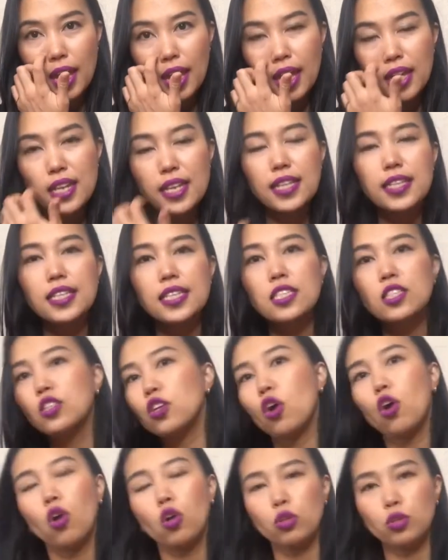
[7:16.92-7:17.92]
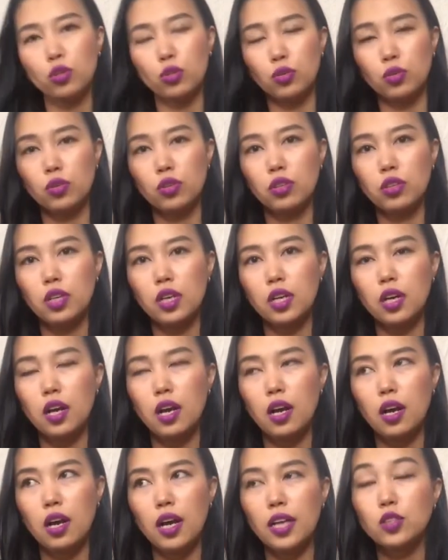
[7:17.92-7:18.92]
and he doesn't call you
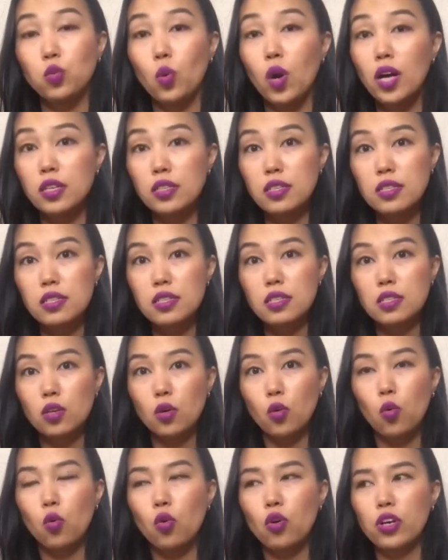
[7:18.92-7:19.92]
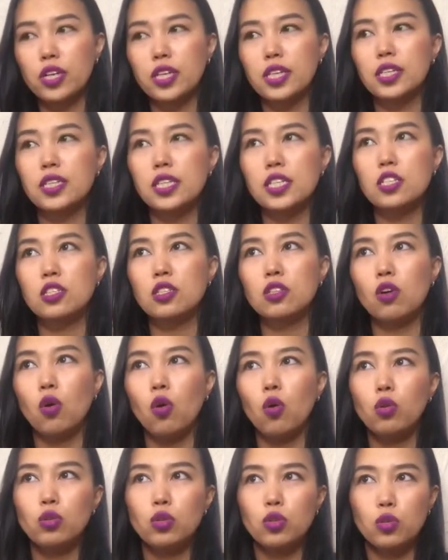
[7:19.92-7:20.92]
at once, or he doesn't
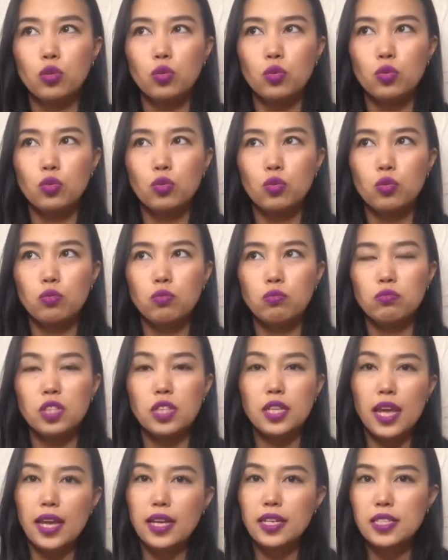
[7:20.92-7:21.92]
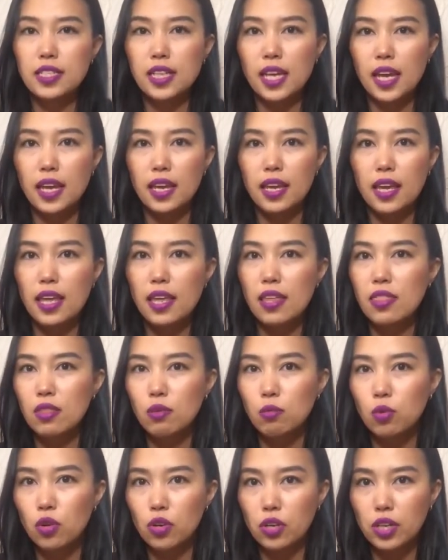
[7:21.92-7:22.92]
call you the next day in the
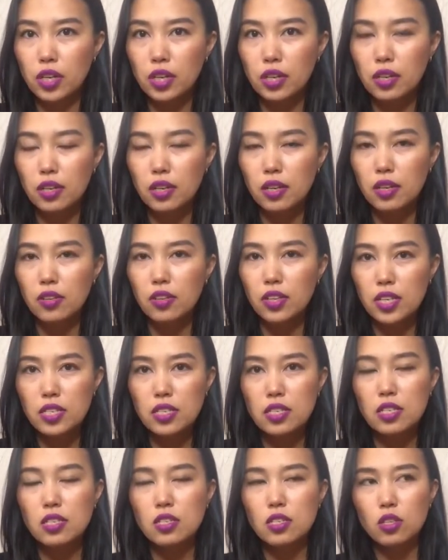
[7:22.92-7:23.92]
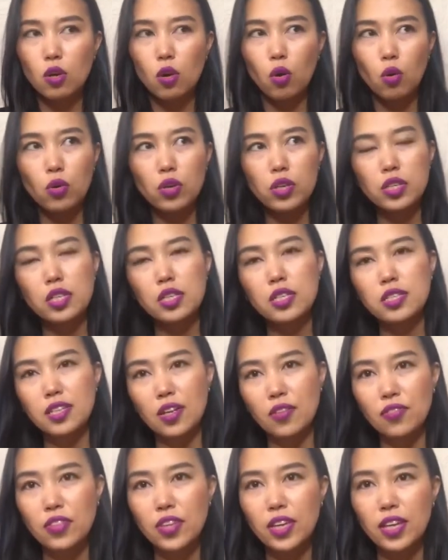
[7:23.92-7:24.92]
morning. This is already
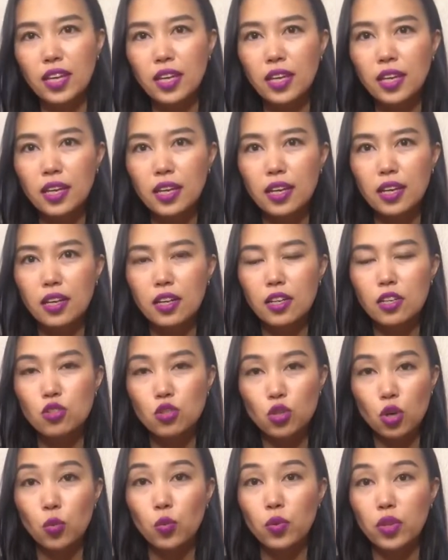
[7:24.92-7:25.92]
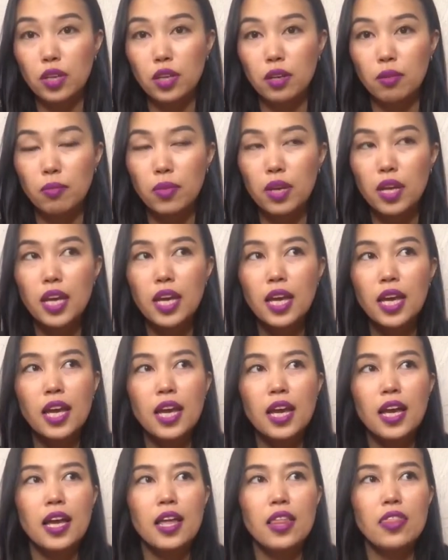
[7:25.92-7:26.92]
something is wrong with him.
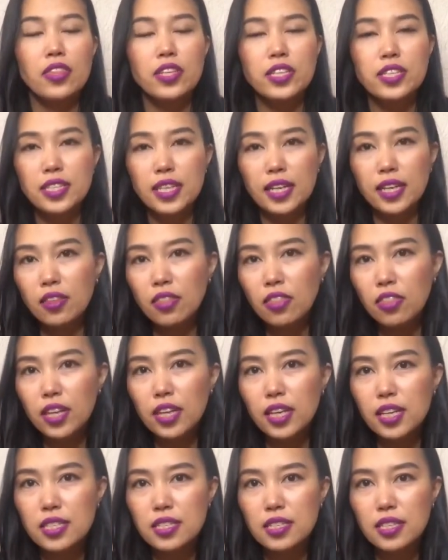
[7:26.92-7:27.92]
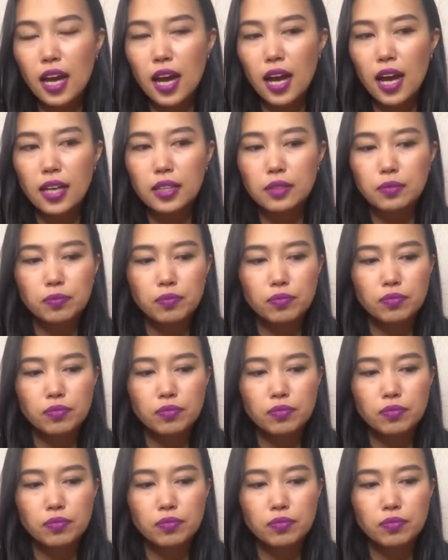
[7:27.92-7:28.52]
The second thing is that